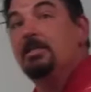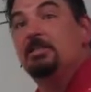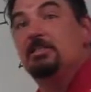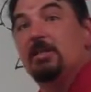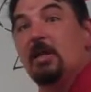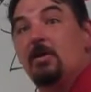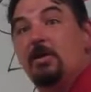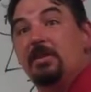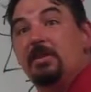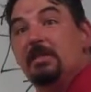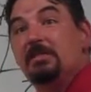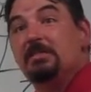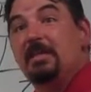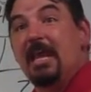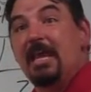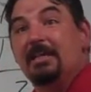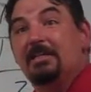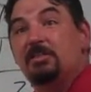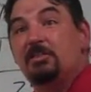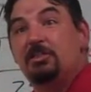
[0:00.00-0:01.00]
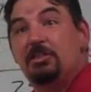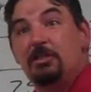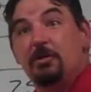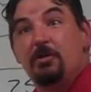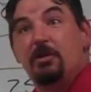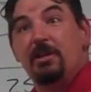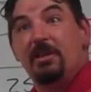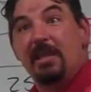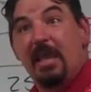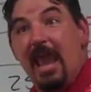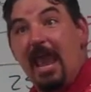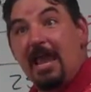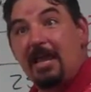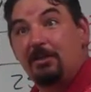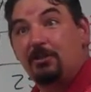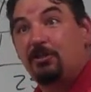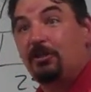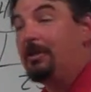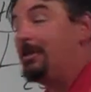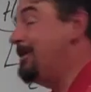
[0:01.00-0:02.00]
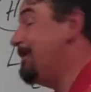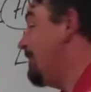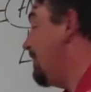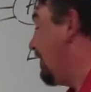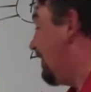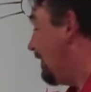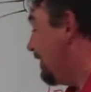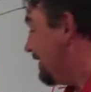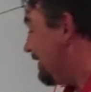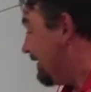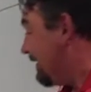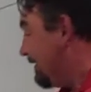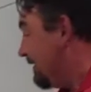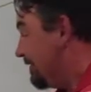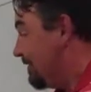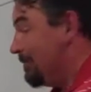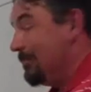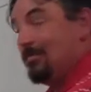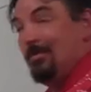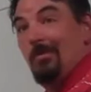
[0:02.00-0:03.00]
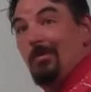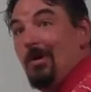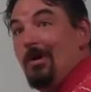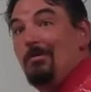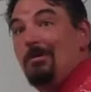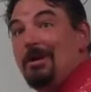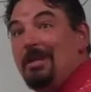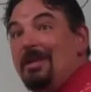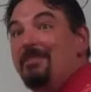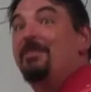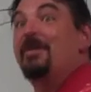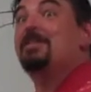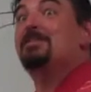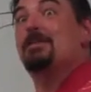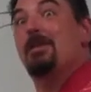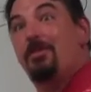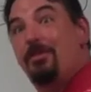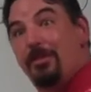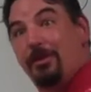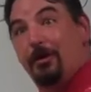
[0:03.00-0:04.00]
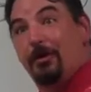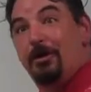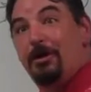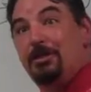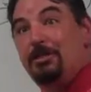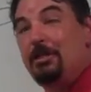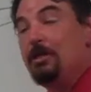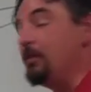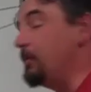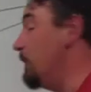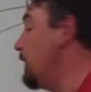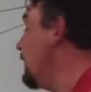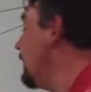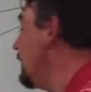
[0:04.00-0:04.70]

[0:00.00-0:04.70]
So in this case, 2 to the h, what would give us 32?